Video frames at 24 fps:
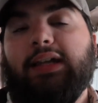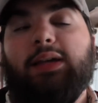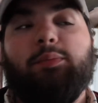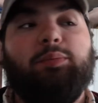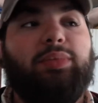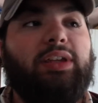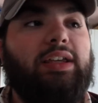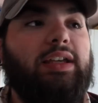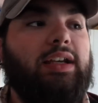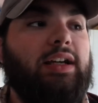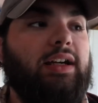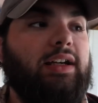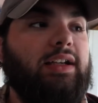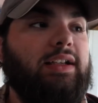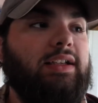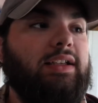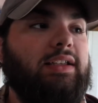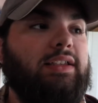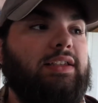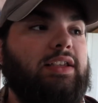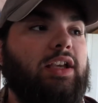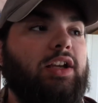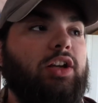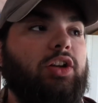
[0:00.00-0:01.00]

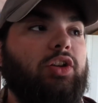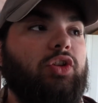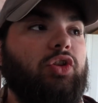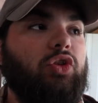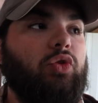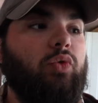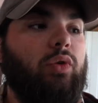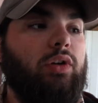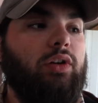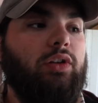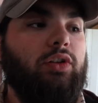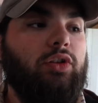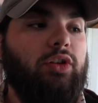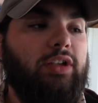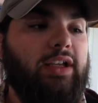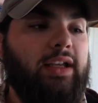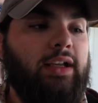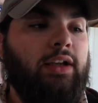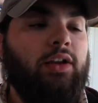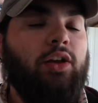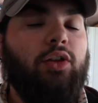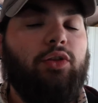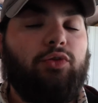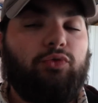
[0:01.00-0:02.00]
because you are
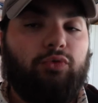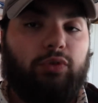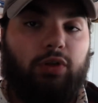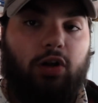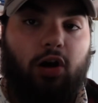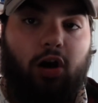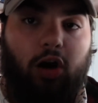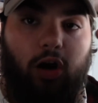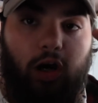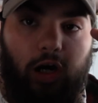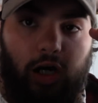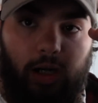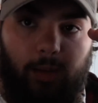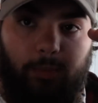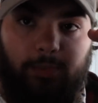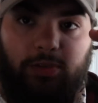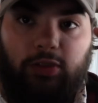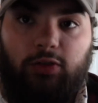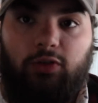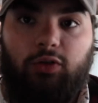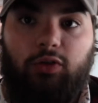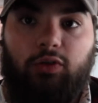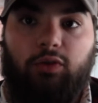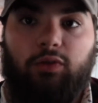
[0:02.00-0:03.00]
looking through an
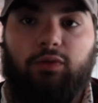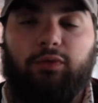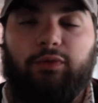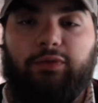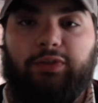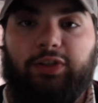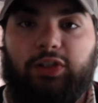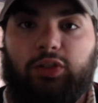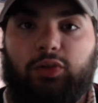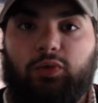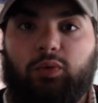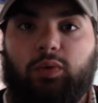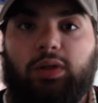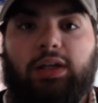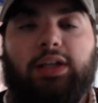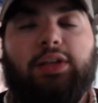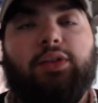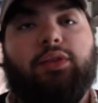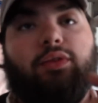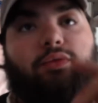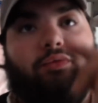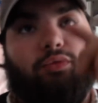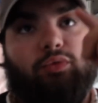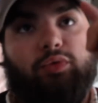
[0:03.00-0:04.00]
optical view,
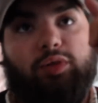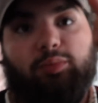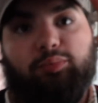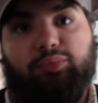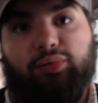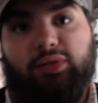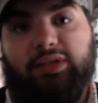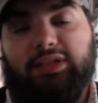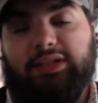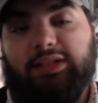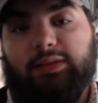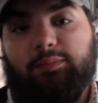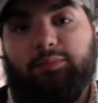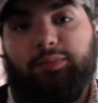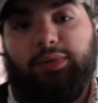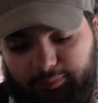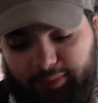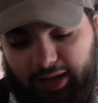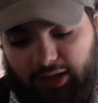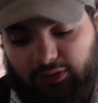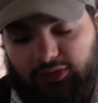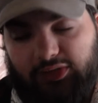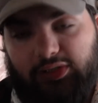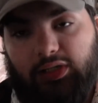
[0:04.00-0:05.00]
through the prism,
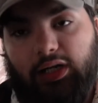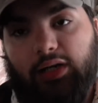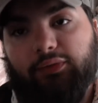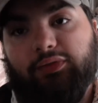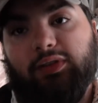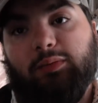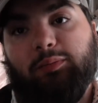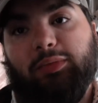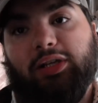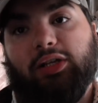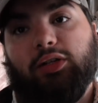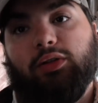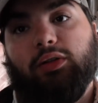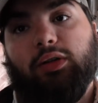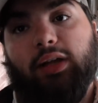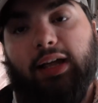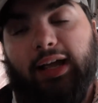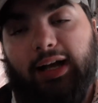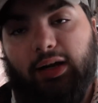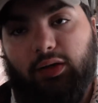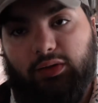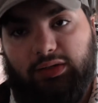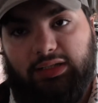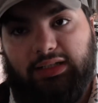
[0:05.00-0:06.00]
bouncing off the mirror,
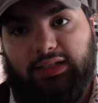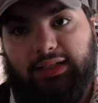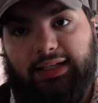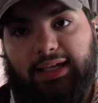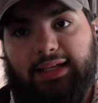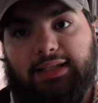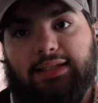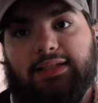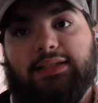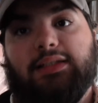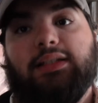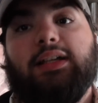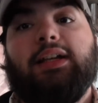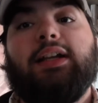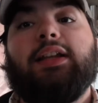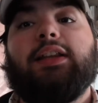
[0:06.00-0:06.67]
out the lens.